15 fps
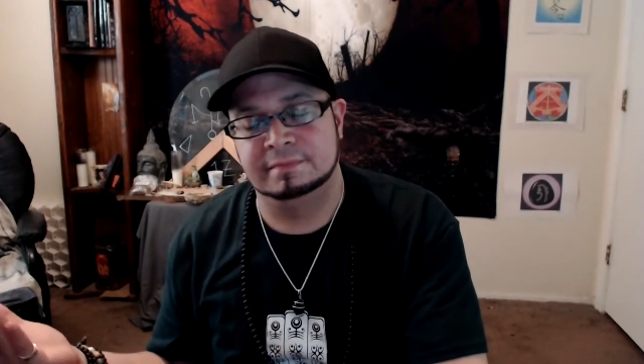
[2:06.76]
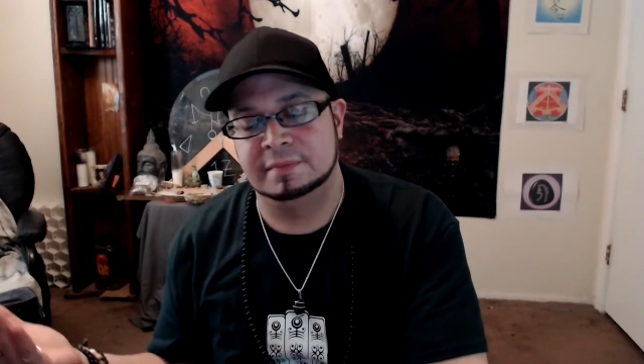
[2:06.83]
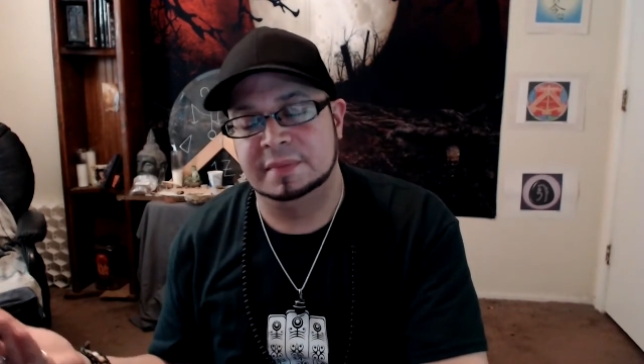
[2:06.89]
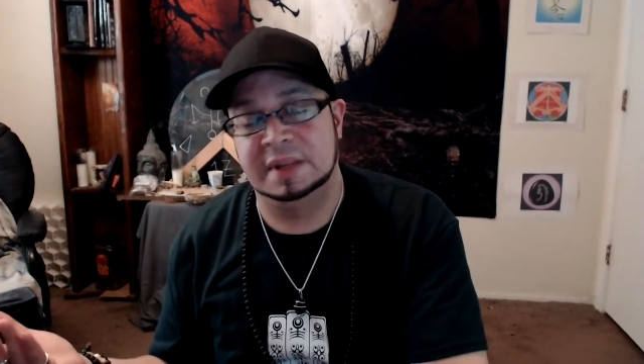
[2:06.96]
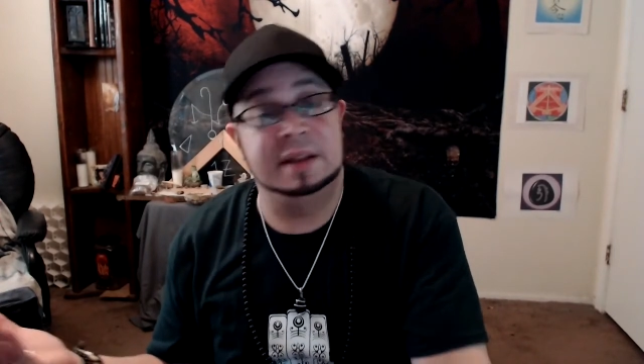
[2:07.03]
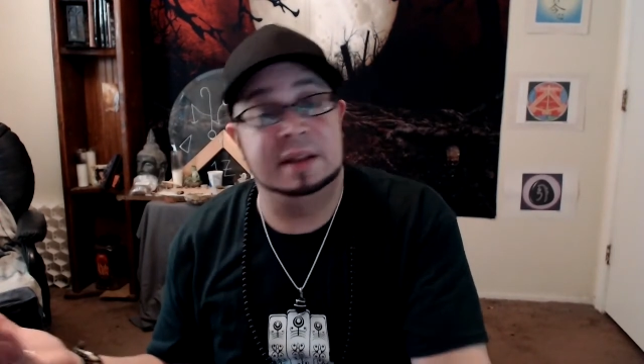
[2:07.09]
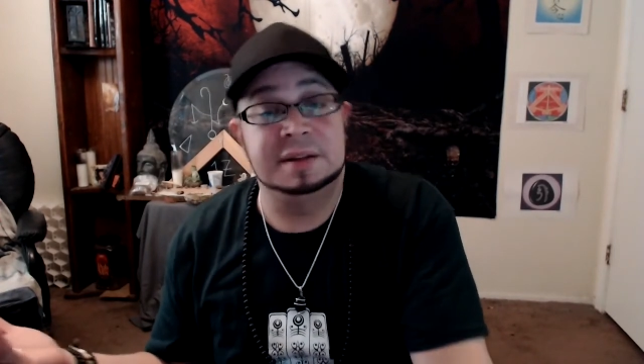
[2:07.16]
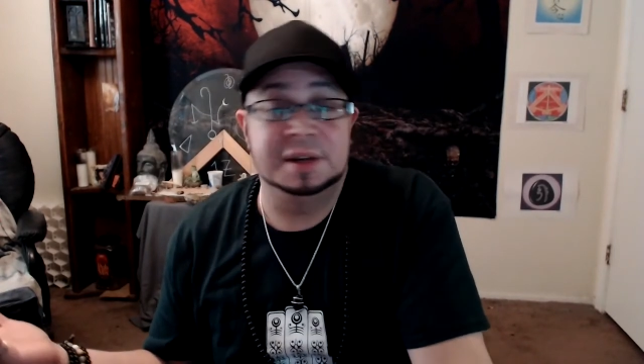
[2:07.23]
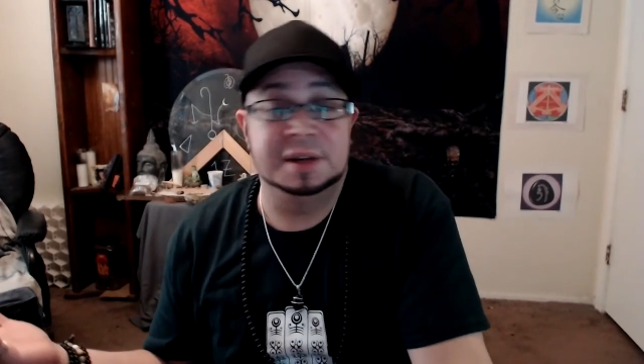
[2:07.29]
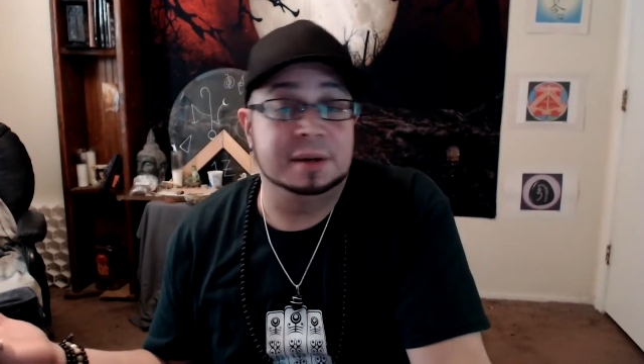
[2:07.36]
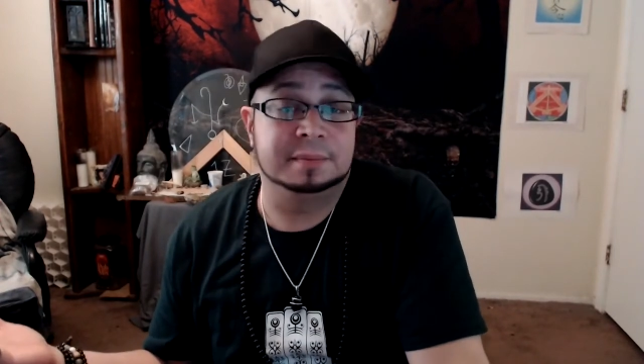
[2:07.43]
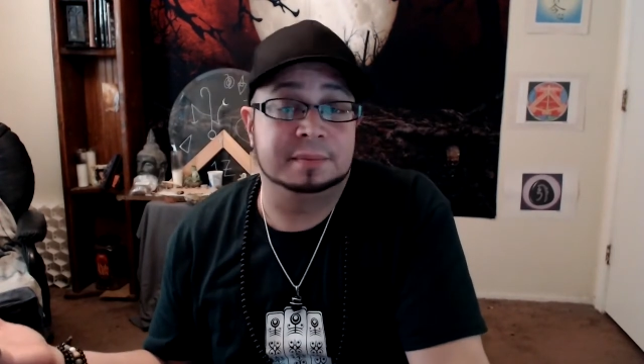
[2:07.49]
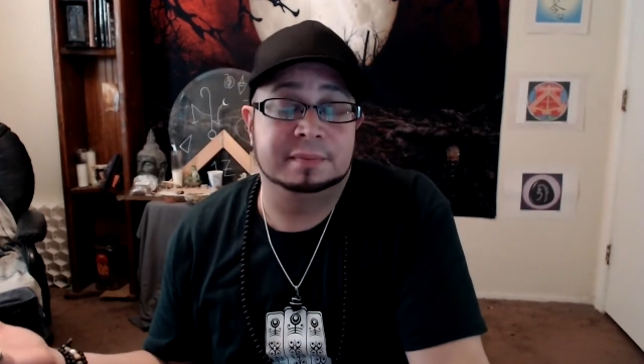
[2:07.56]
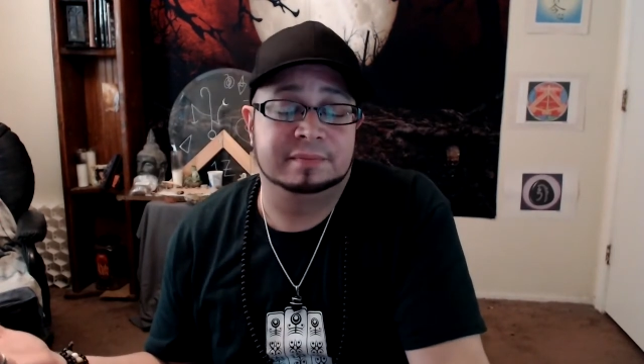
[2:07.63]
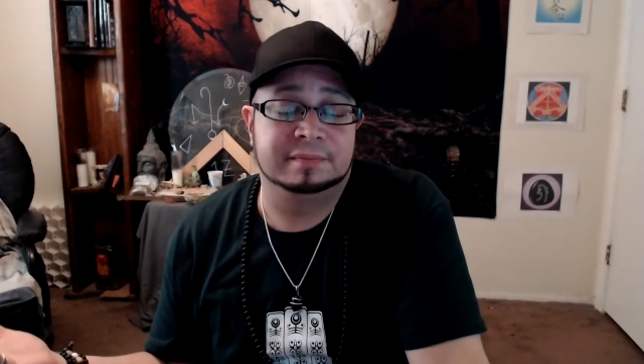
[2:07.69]
And that's it.
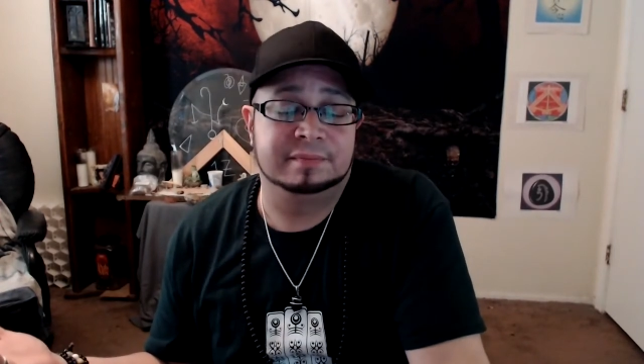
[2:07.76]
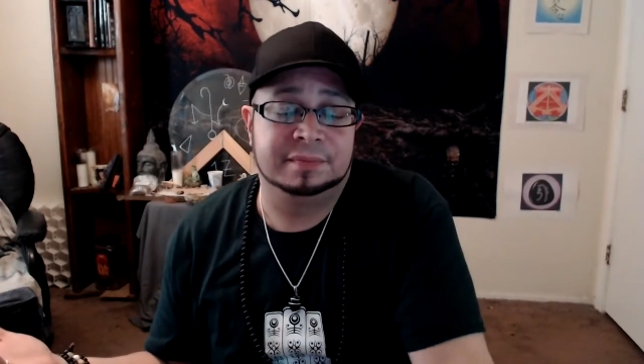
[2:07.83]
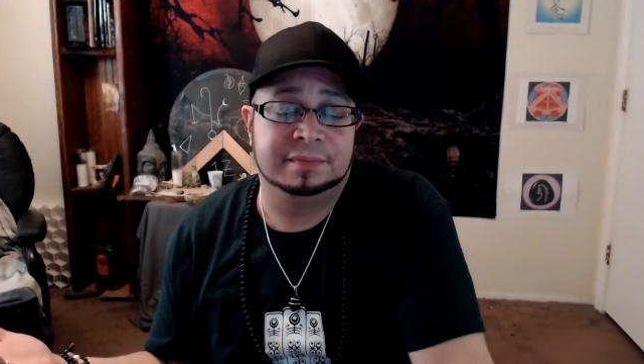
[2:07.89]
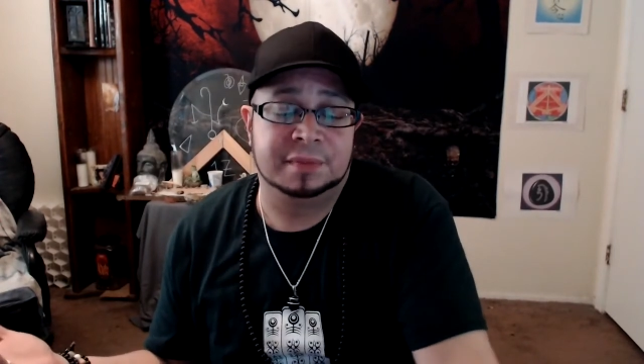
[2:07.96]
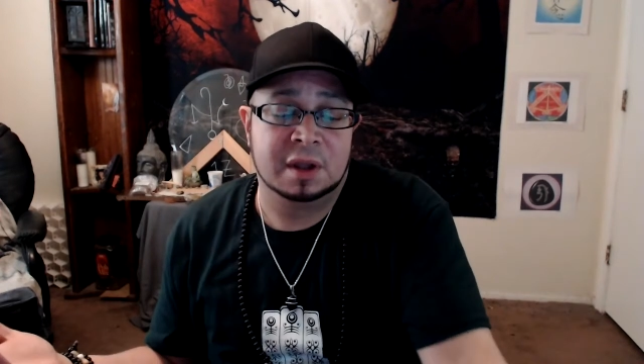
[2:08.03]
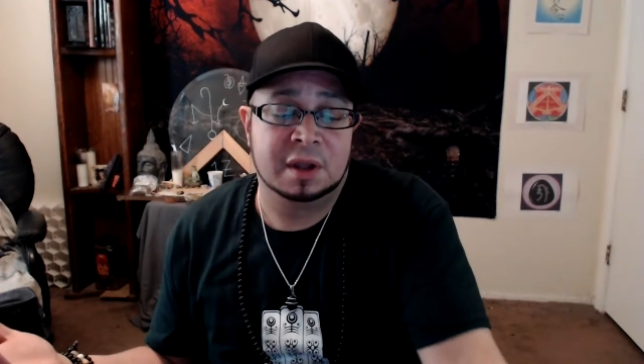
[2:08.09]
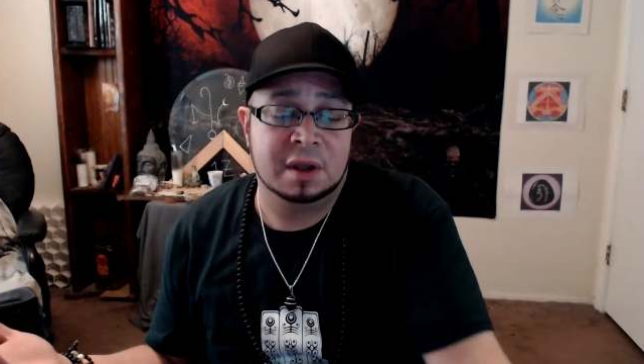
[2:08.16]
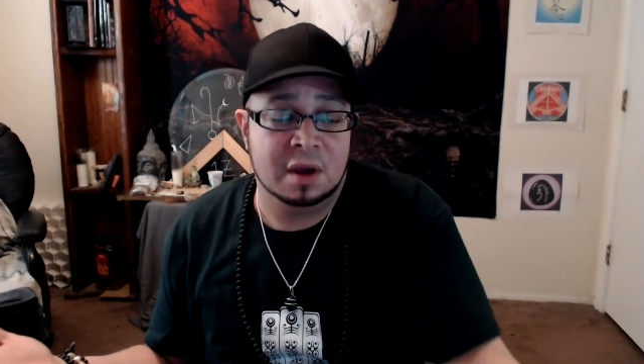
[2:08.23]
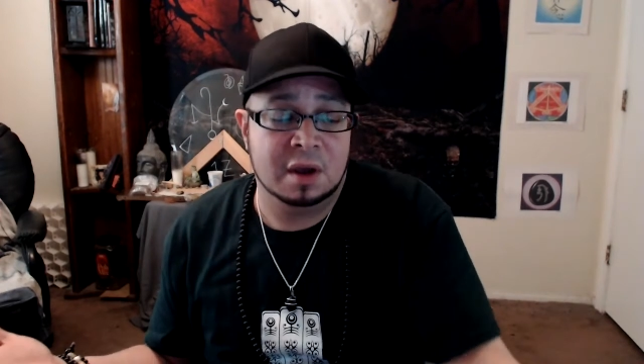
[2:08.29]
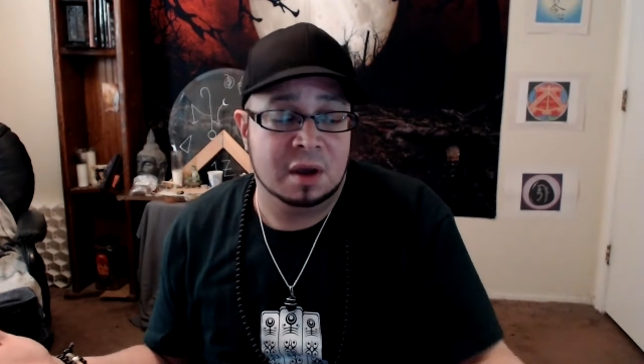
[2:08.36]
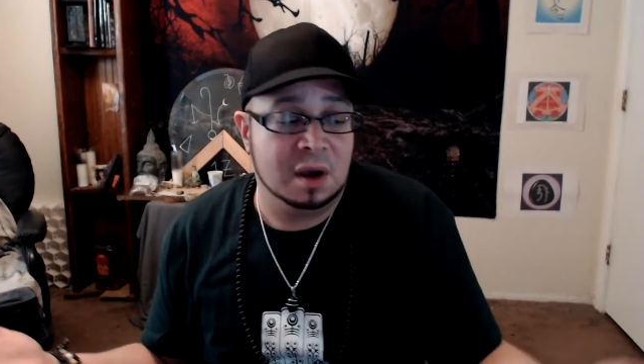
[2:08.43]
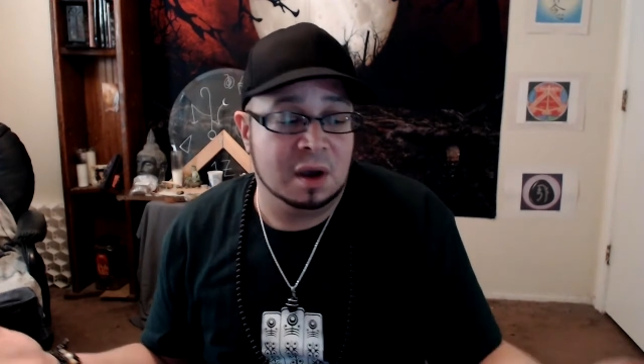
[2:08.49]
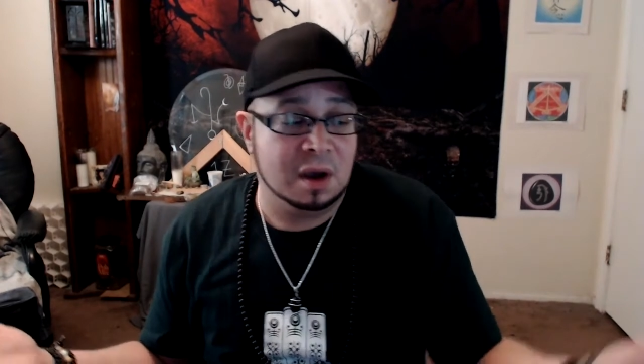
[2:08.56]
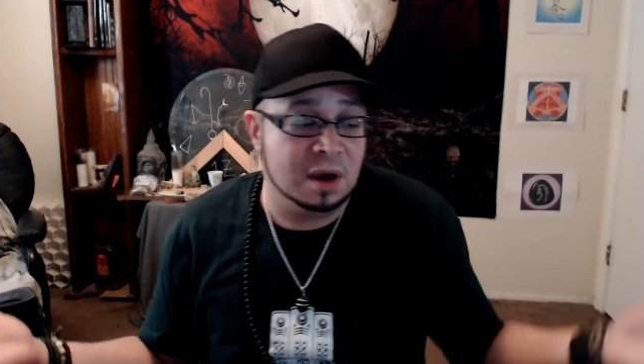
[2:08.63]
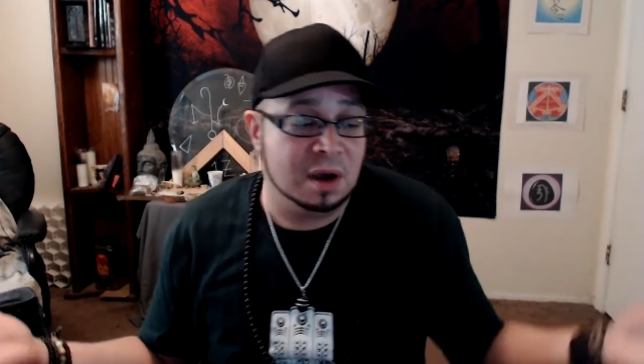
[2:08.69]

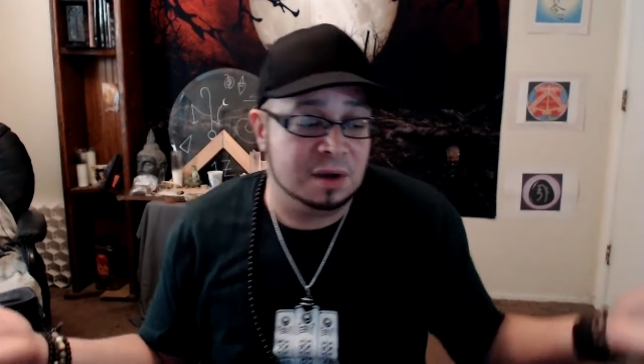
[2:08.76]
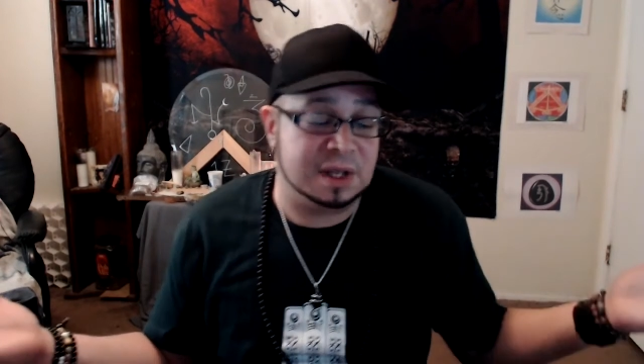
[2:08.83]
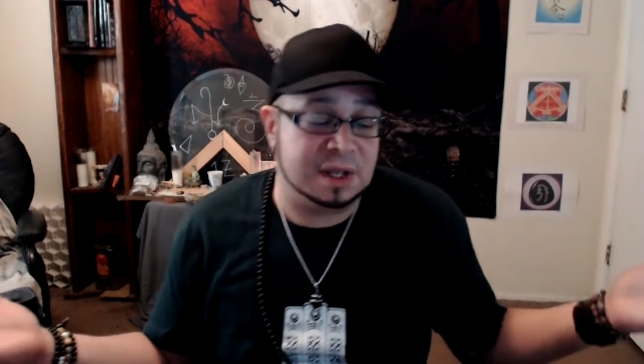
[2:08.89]
So